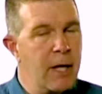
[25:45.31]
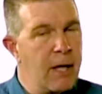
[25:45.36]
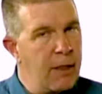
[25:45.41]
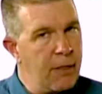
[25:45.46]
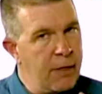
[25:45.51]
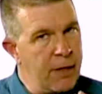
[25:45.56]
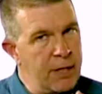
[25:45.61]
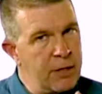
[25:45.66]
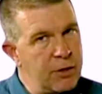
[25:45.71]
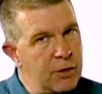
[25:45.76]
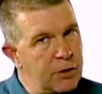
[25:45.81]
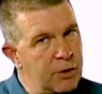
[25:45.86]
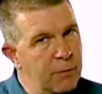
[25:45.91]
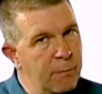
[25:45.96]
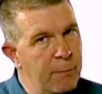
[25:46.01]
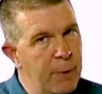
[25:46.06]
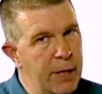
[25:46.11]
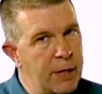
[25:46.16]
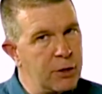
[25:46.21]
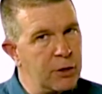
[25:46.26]
These are some
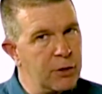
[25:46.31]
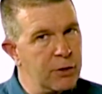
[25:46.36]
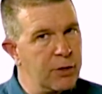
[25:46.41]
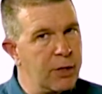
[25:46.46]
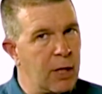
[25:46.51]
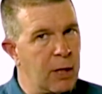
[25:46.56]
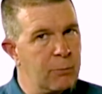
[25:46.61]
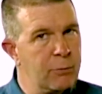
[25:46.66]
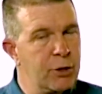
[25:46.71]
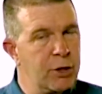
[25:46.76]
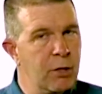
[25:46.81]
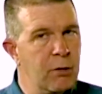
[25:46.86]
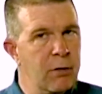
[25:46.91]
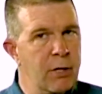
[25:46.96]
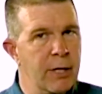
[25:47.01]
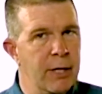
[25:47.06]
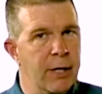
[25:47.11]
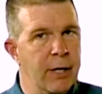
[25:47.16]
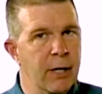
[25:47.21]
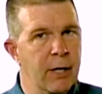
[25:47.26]
pictures that I'm
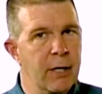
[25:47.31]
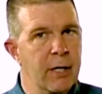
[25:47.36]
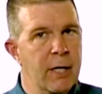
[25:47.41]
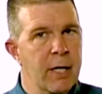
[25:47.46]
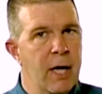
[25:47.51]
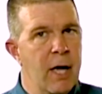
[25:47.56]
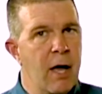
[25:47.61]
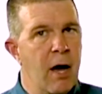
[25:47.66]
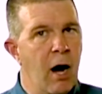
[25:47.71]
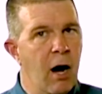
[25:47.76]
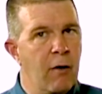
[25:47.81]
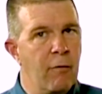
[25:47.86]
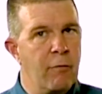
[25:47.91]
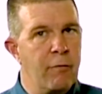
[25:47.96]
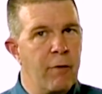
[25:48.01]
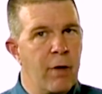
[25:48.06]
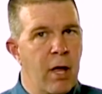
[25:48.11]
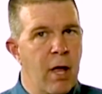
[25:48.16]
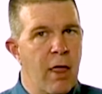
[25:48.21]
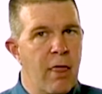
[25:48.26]
showing you
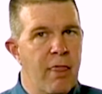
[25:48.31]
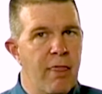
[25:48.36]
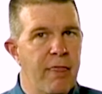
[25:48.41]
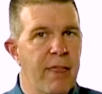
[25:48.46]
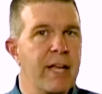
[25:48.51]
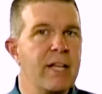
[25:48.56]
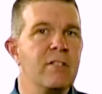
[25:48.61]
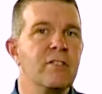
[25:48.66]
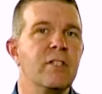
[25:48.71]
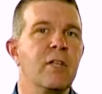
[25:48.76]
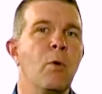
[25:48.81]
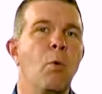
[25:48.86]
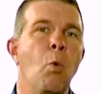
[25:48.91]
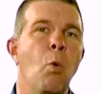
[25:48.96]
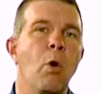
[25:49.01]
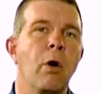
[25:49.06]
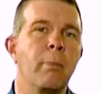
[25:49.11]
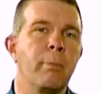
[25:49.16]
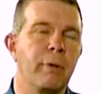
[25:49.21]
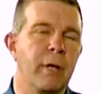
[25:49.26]
of things that
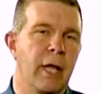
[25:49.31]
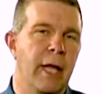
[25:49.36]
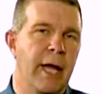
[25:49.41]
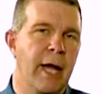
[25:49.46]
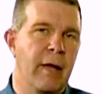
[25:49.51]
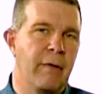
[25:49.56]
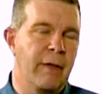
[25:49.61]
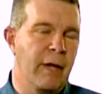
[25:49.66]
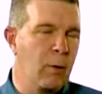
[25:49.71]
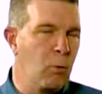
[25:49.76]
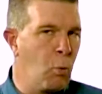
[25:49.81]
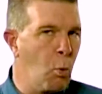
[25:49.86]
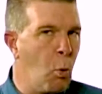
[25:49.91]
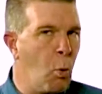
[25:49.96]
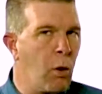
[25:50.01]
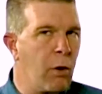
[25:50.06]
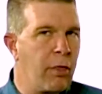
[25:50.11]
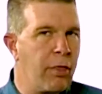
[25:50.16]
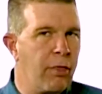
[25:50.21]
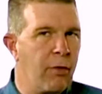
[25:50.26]
weren't planned. They
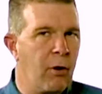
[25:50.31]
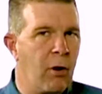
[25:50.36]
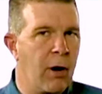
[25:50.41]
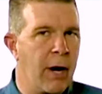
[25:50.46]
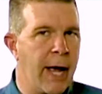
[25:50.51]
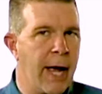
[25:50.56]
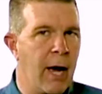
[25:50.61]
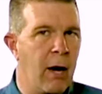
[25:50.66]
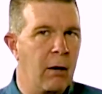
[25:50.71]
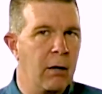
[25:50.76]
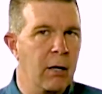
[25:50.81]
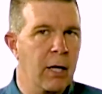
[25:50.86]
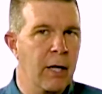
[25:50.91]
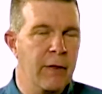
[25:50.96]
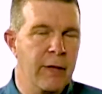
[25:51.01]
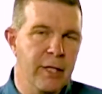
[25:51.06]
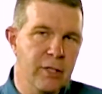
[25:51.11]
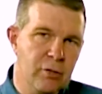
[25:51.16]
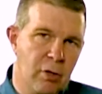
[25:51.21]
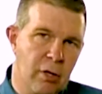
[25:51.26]
weren't thought out. And
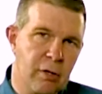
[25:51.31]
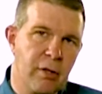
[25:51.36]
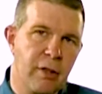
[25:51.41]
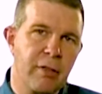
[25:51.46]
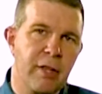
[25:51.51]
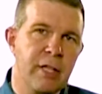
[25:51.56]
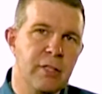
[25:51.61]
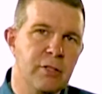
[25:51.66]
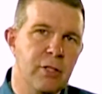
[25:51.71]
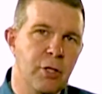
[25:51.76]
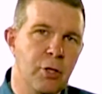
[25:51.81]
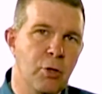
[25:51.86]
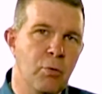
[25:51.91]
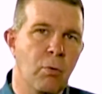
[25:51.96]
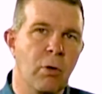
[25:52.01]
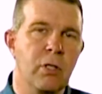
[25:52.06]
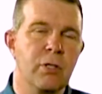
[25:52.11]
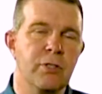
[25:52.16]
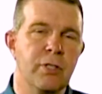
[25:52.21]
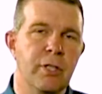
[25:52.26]
these aren't the things that you
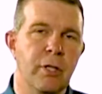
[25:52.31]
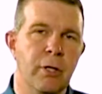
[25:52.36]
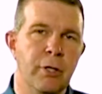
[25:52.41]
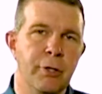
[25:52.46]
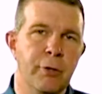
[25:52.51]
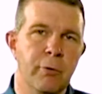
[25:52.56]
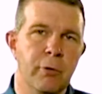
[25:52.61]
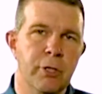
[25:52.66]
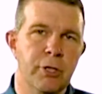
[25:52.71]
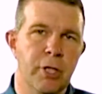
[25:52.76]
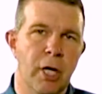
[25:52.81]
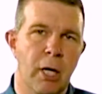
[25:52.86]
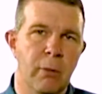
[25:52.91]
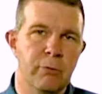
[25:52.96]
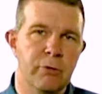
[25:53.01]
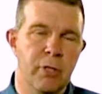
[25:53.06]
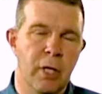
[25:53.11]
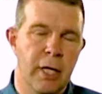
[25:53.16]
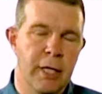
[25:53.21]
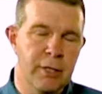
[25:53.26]
want to see on your job
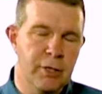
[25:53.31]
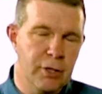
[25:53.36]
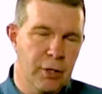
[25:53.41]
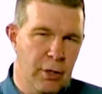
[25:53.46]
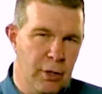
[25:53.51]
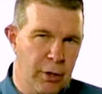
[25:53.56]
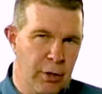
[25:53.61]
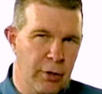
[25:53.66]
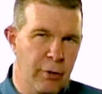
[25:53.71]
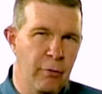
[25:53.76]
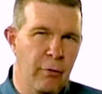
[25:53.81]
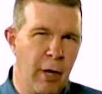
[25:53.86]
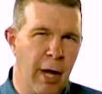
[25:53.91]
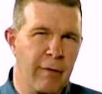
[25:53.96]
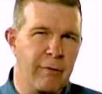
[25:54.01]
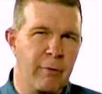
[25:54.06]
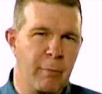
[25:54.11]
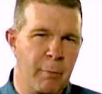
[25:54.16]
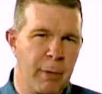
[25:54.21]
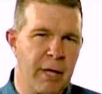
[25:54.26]
sites. You have
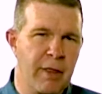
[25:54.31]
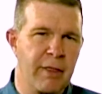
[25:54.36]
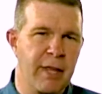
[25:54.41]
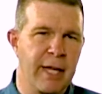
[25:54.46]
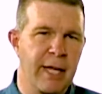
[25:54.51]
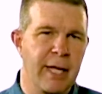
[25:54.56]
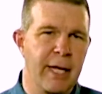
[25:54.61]
to be thinking